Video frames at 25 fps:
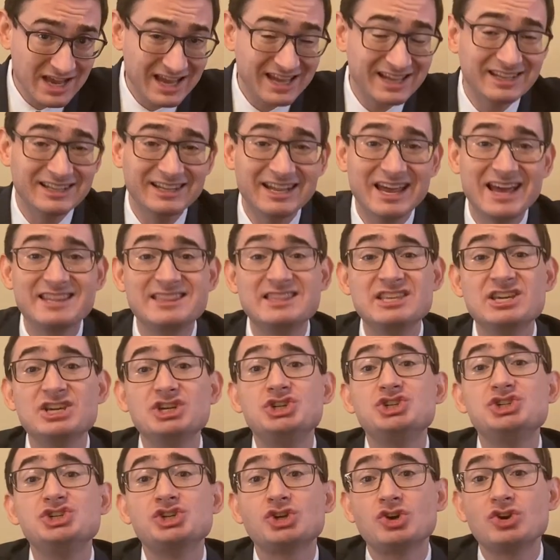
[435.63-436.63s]
let the
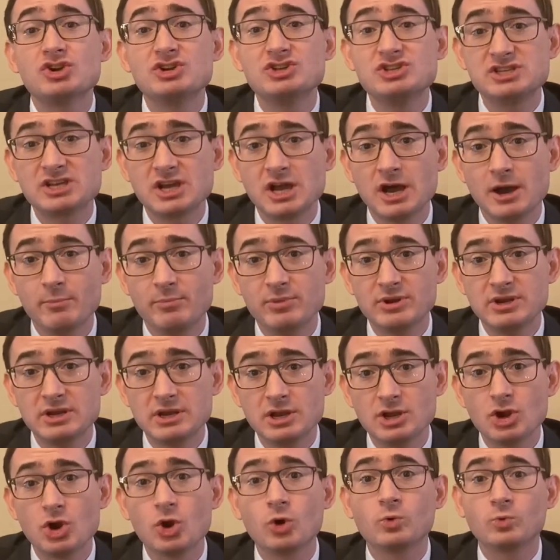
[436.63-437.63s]
insurance company
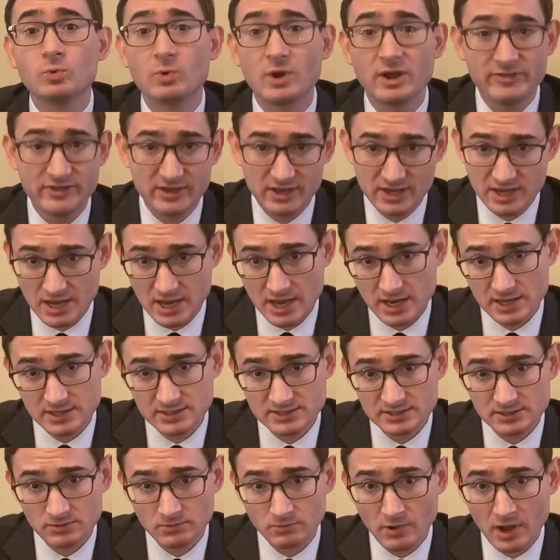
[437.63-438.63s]
run the
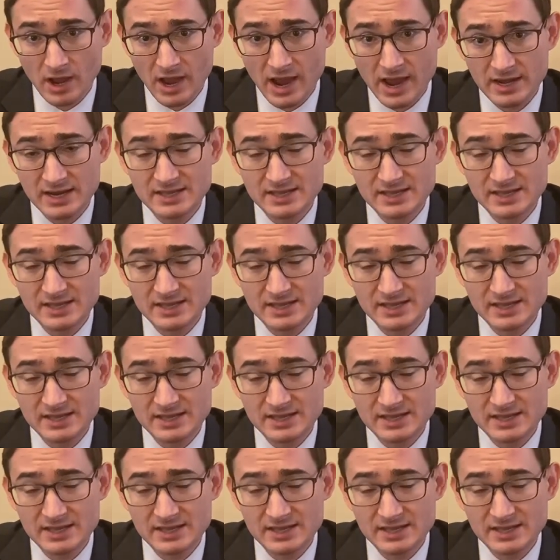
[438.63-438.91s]
case, right?